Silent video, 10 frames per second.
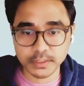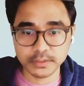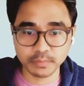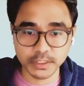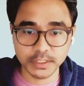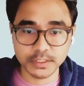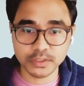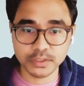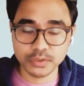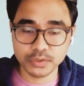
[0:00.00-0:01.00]

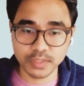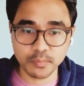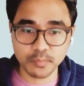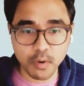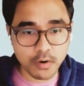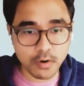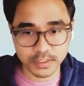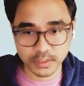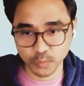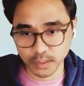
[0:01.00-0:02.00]
remedies should I pause
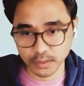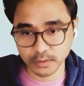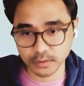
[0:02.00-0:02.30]
and when?